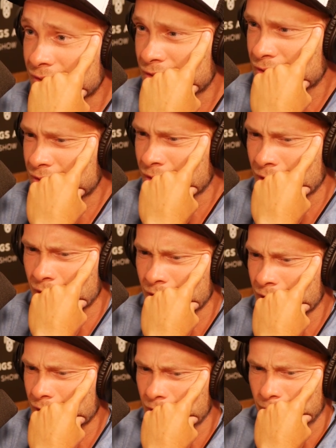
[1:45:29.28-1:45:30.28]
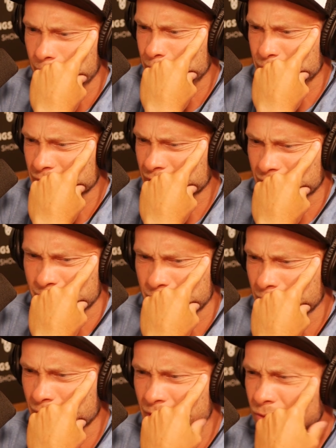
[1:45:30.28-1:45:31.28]
and just like
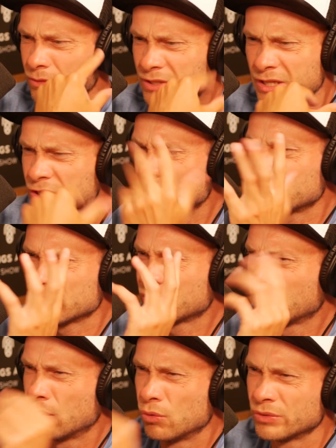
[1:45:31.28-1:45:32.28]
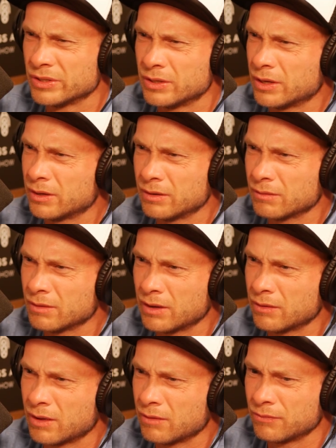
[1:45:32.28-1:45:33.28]
the conversation just flows, and I
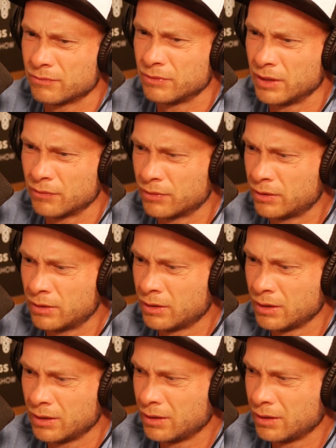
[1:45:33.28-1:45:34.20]
have never